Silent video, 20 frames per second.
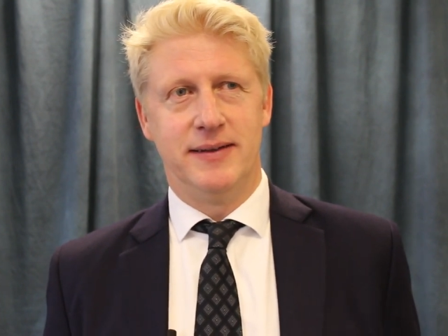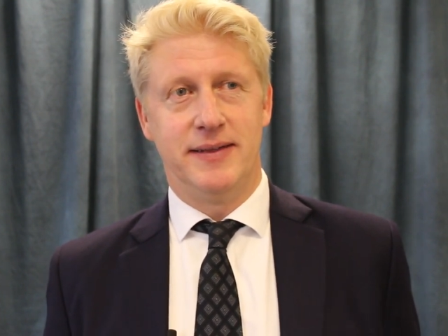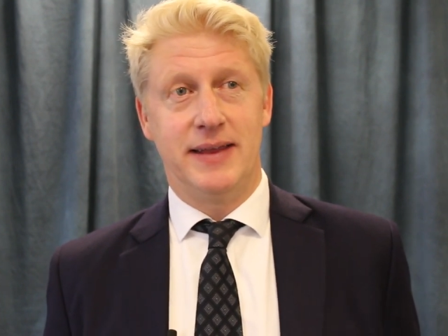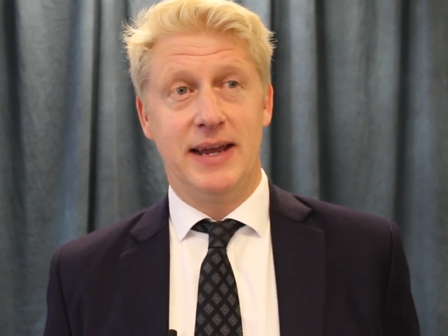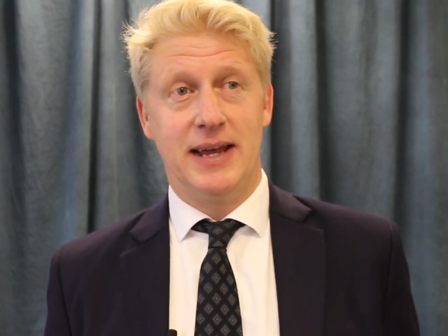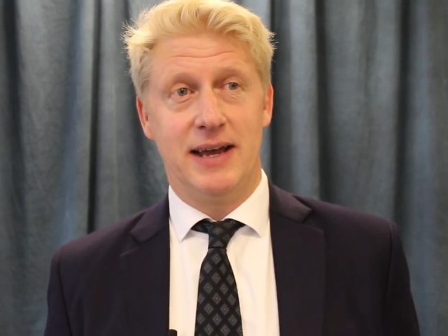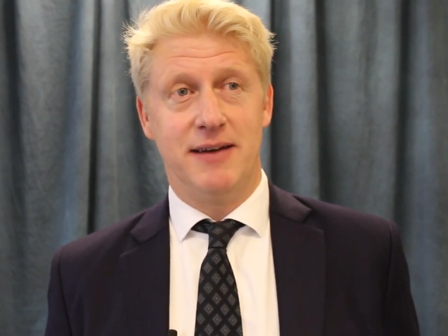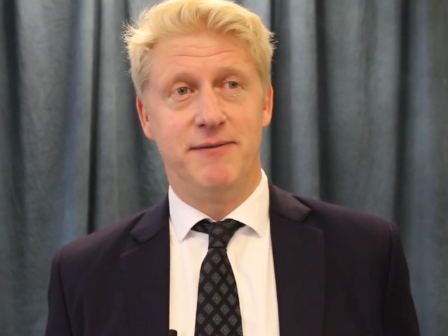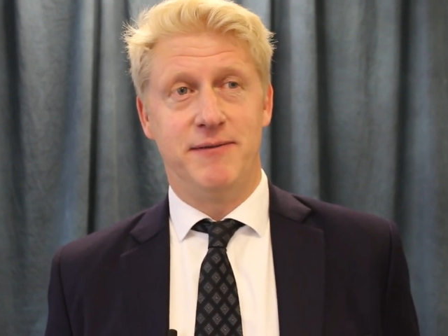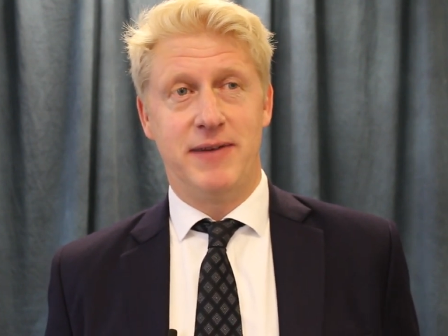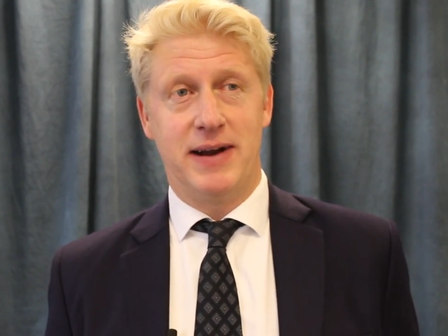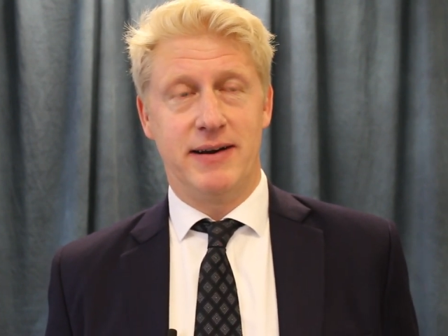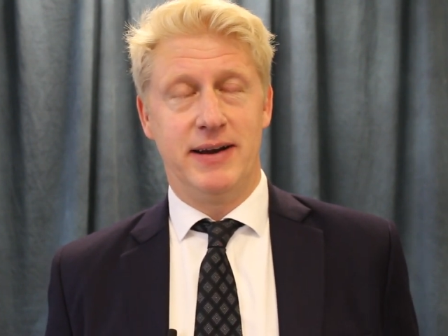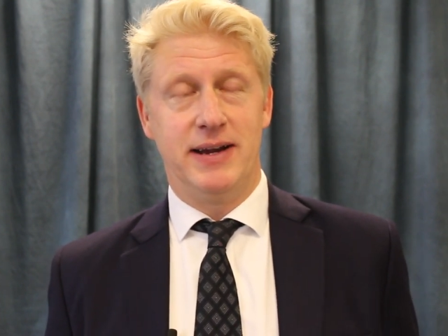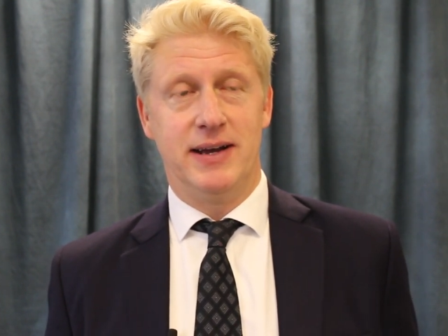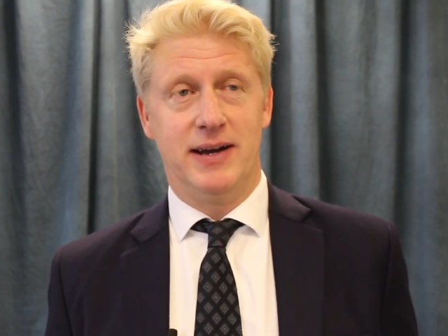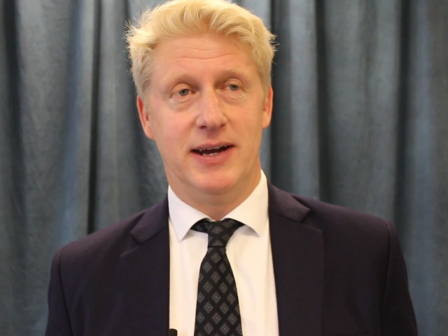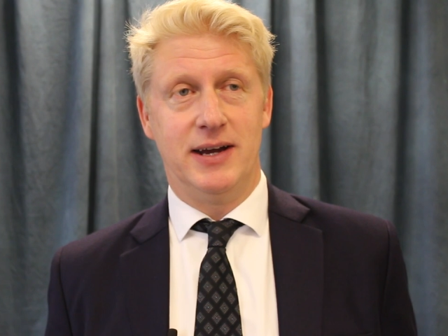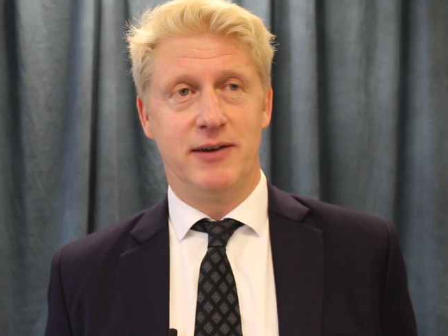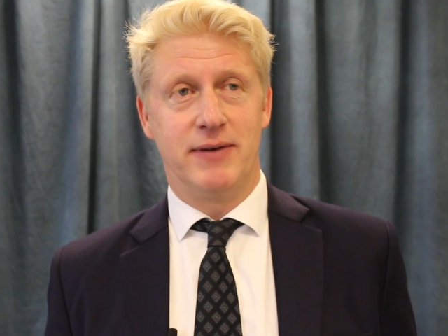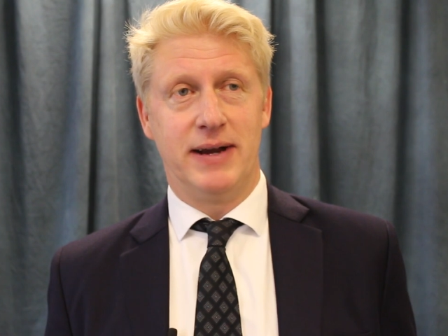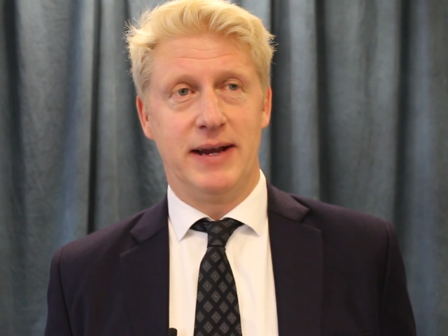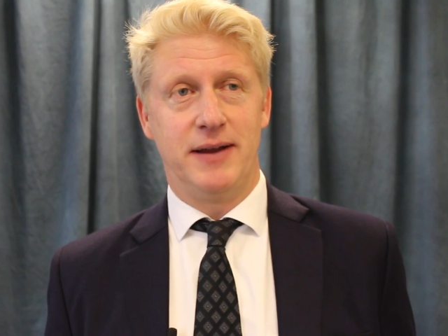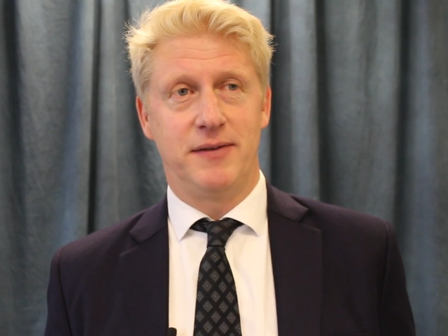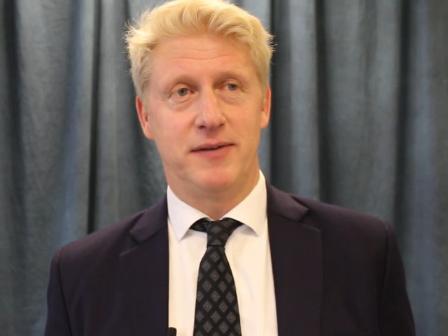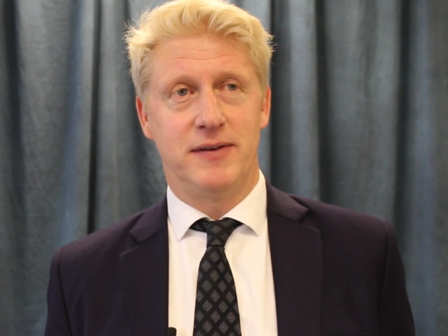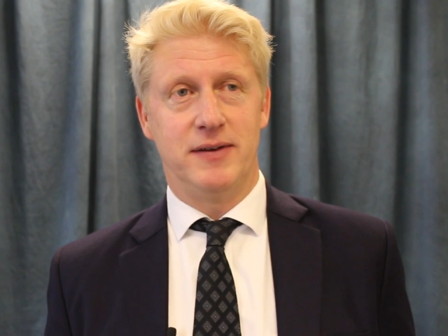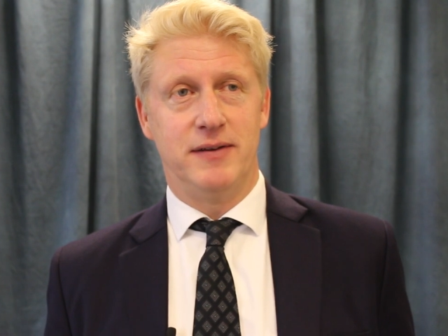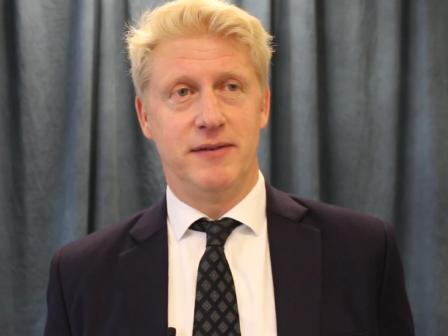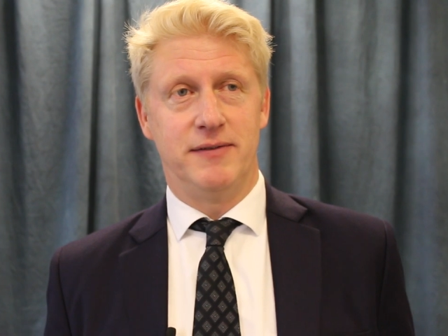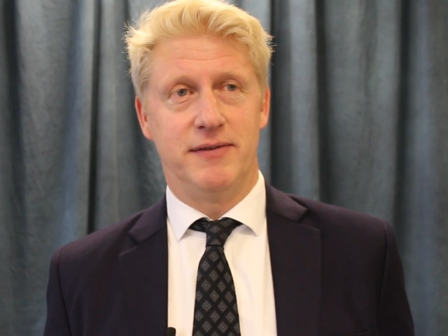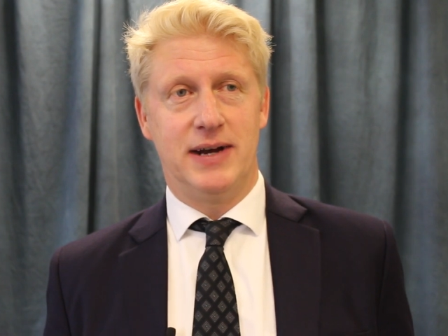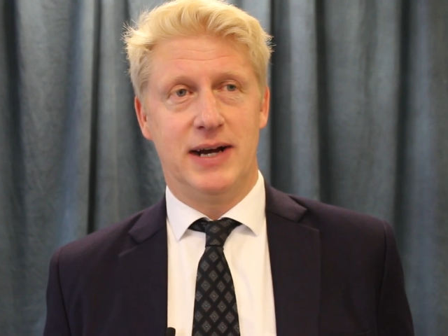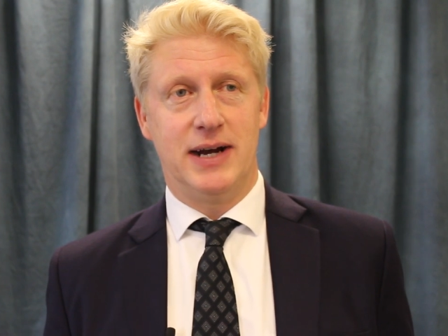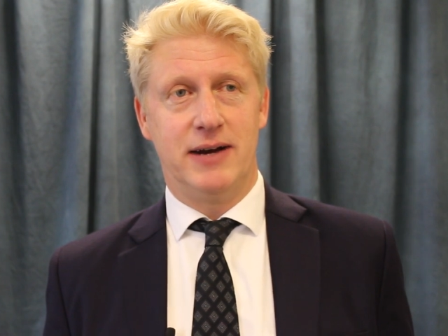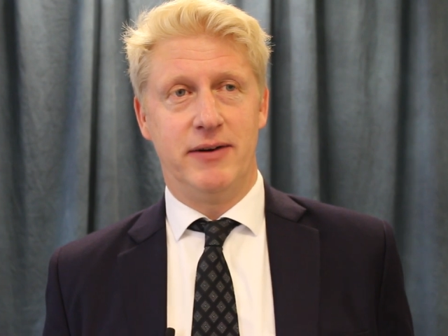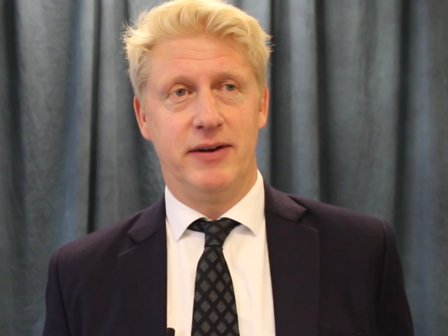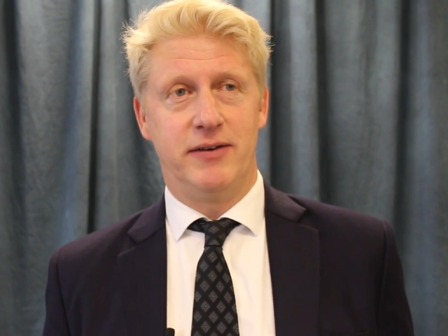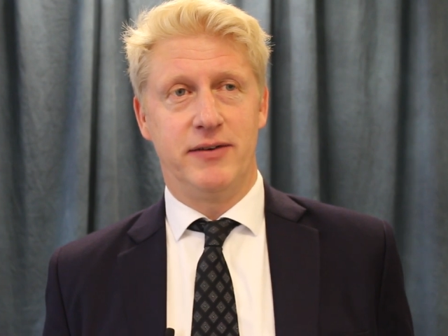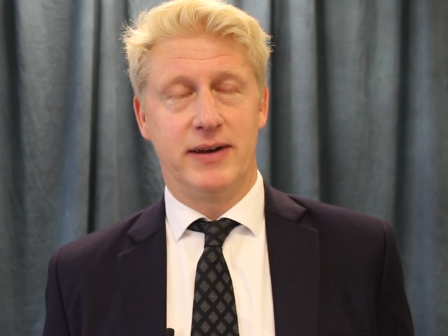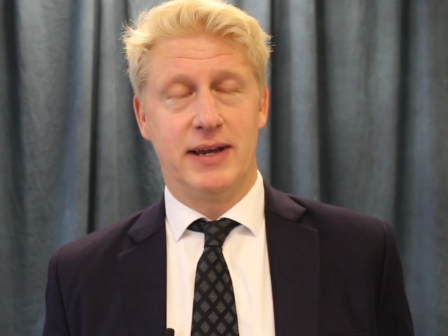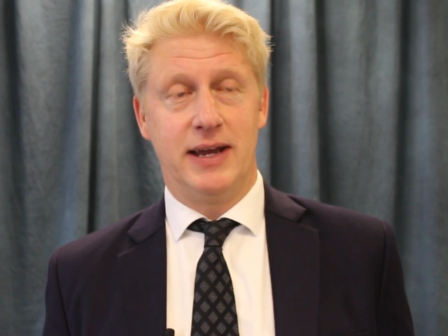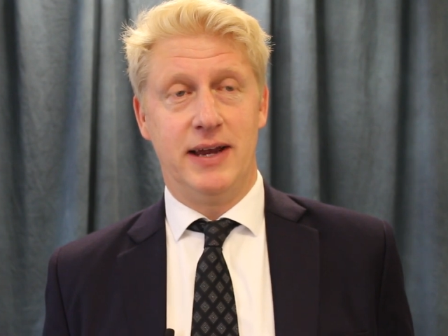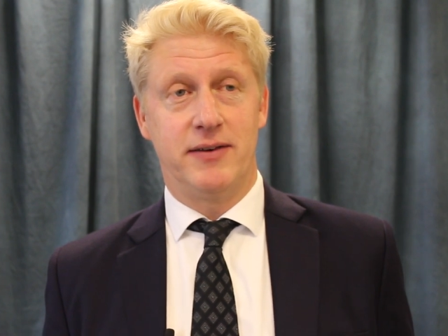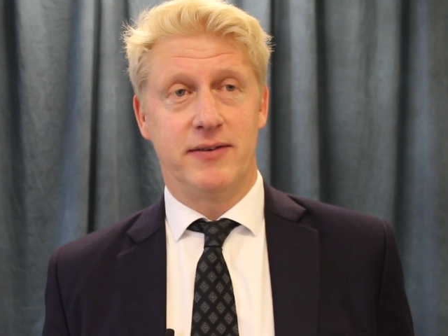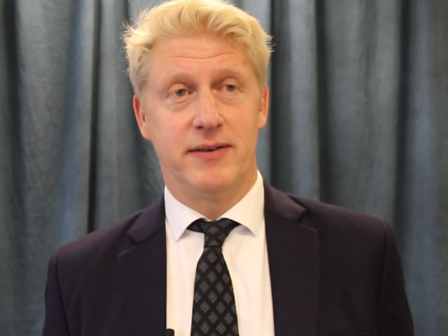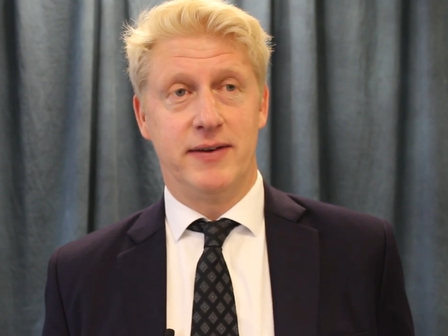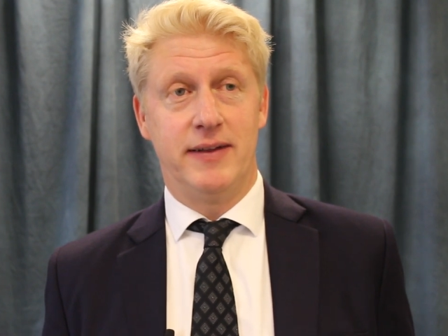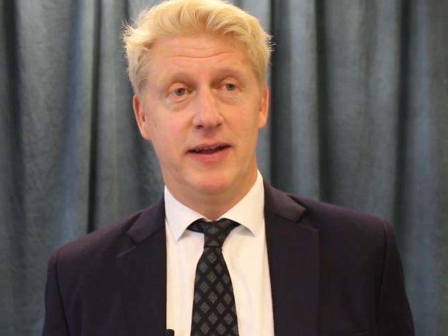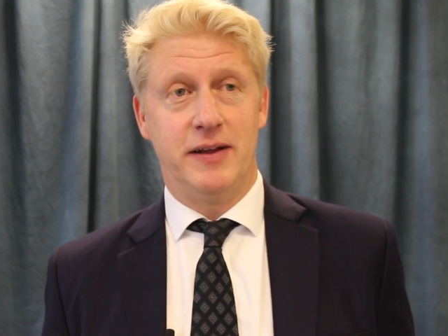they have very high rates of higher education.